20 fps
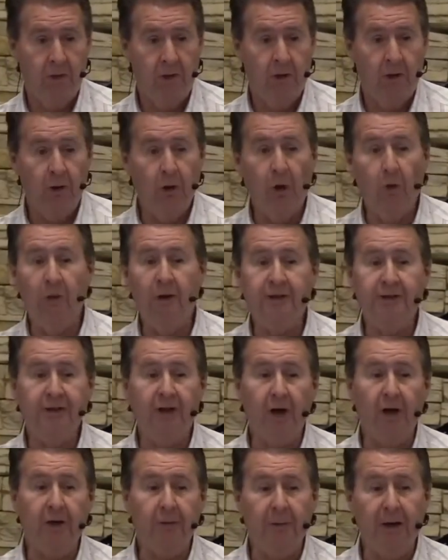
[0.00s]
No one's
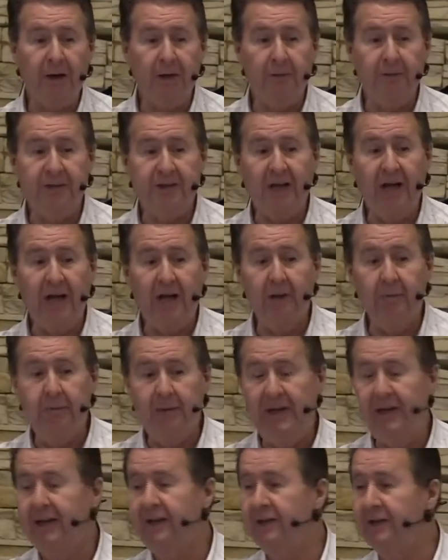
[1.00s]
talked about the Messiah
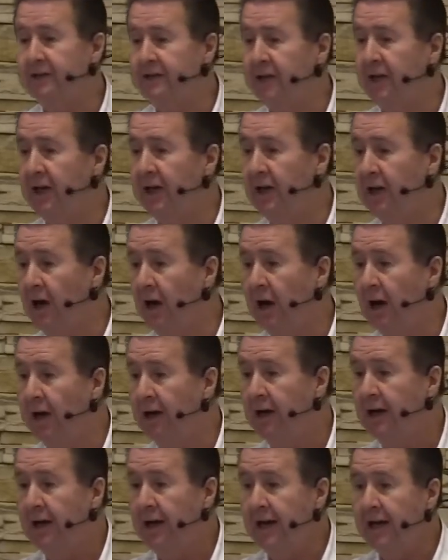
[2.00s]
being the Son of God.
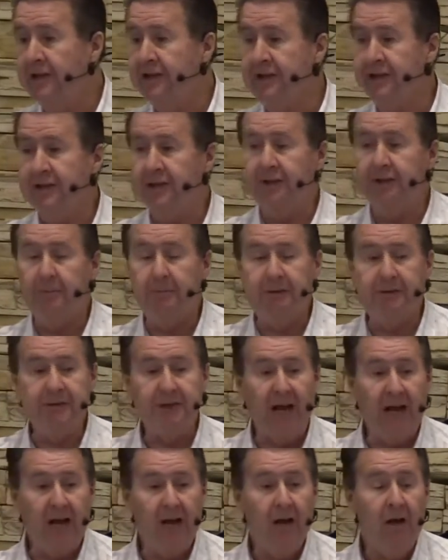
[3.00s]
It's just that the
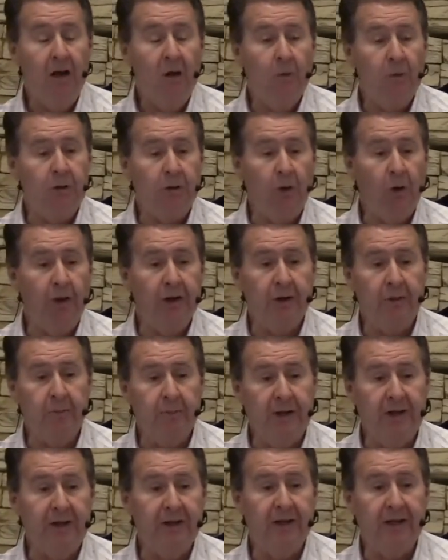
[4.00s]
Messiah was going to
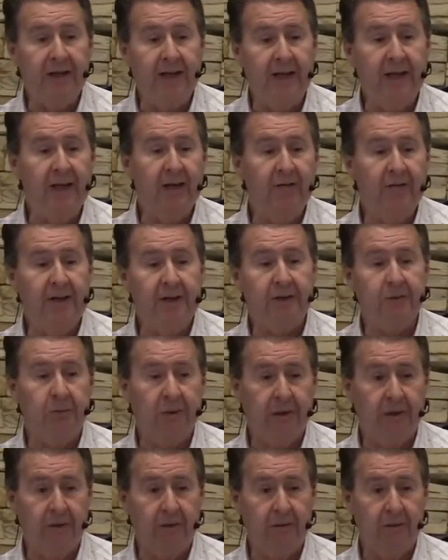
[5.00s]
be the King of
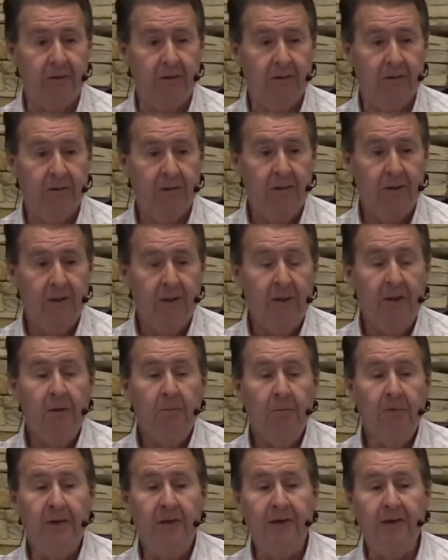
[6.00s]
Israel.
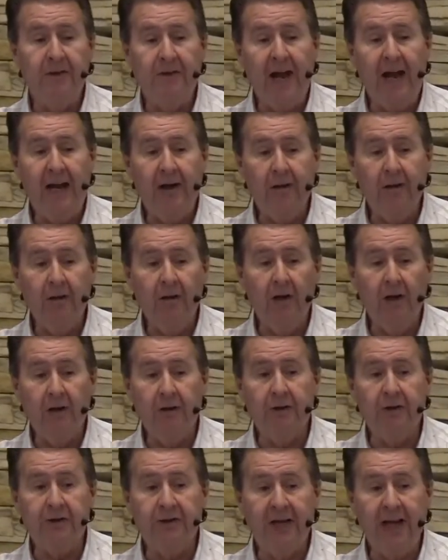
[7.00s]
But Nathanael
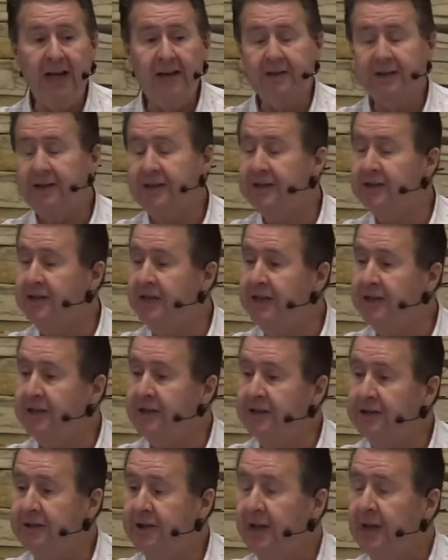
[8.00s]
understands that
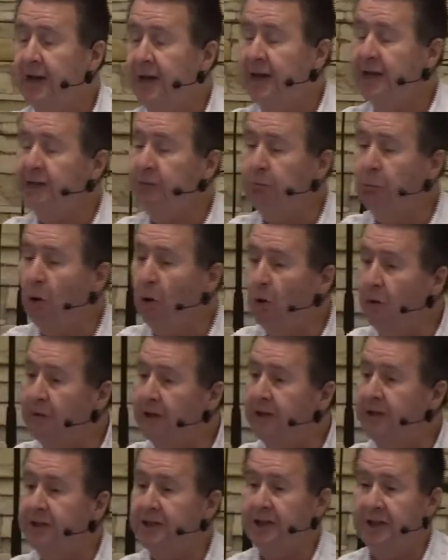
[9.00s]
Jesus is more
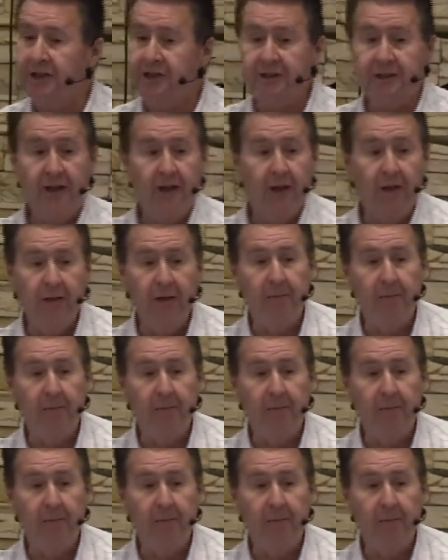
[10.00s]
than just the